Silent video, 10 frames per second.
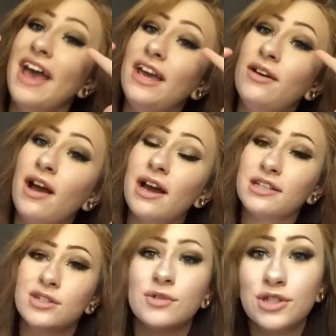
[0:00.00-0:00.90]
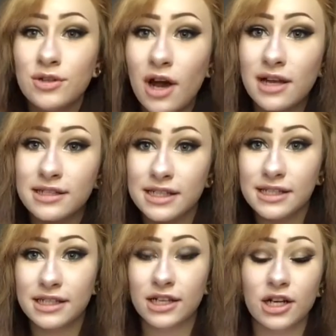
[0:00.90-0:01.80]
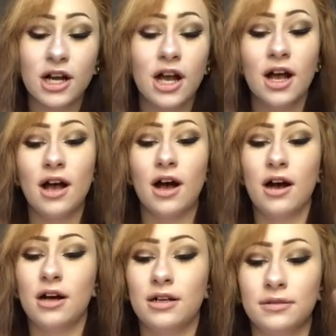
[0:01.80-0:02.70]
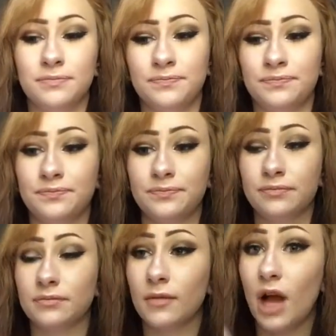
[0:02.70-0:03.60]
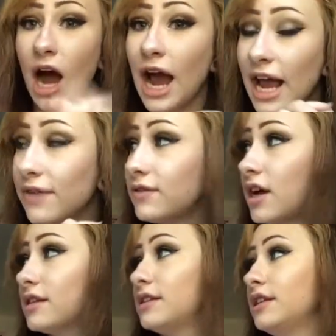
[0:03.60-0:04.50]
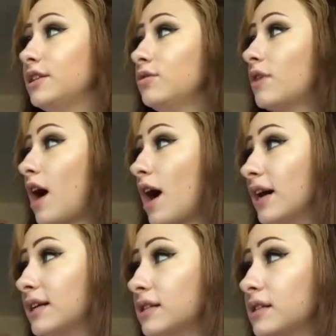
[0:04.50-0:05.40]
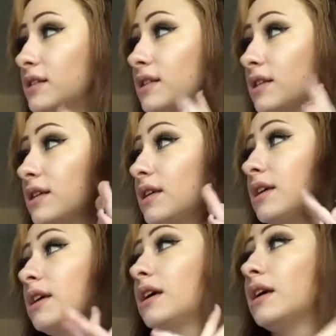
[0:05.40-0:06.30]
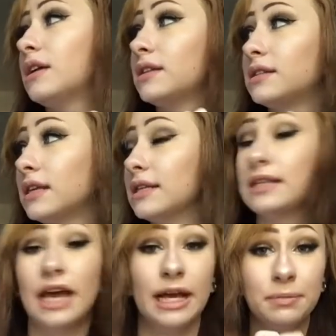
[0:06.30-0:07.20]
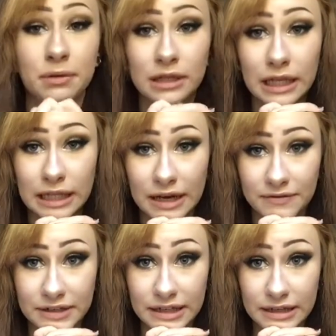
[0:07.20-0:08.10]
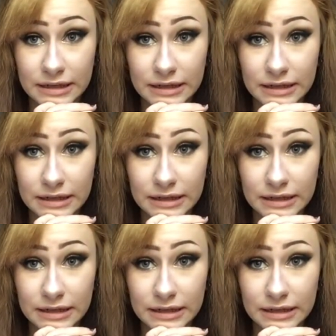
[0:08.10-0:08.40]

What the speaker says: Hey guys, so it's you got sis here. I have not seen you guys since April 11th.